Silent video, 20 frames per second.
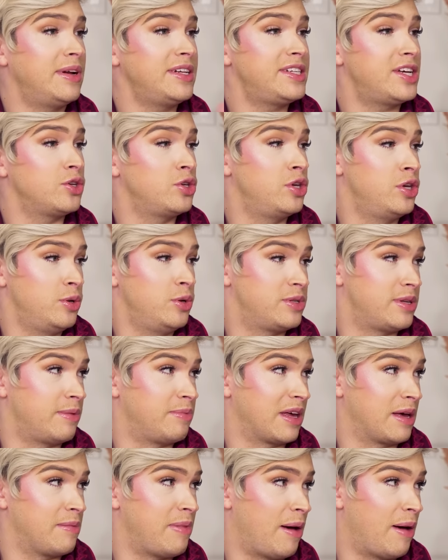going to tell you
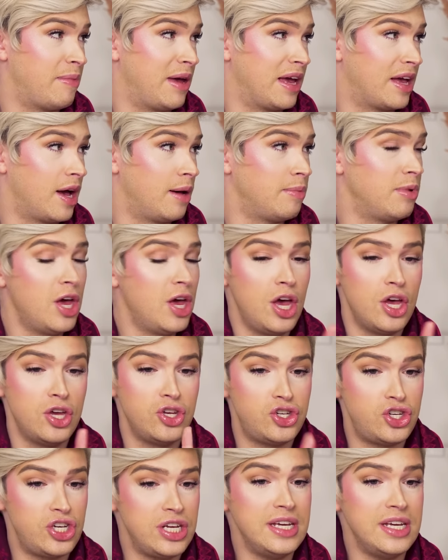something about makeup. Mm-hmm.
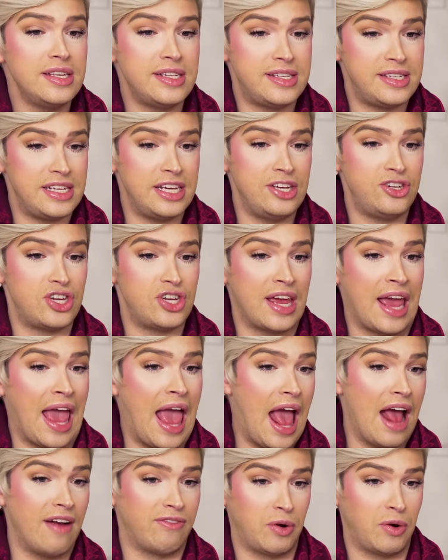She is teaching
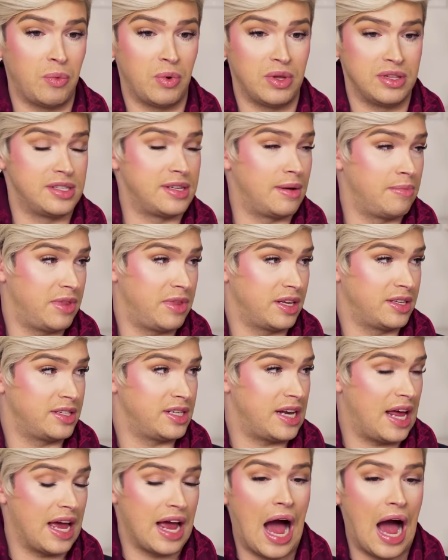everyone something
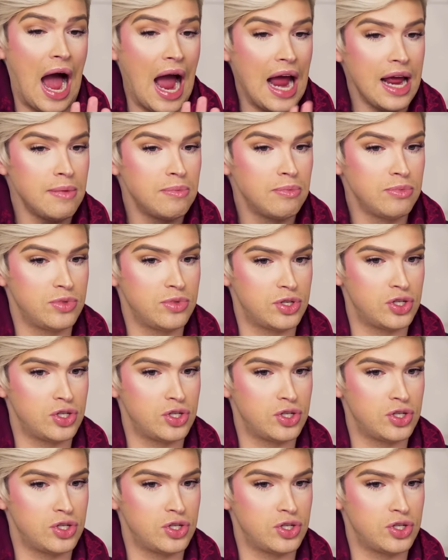today. I am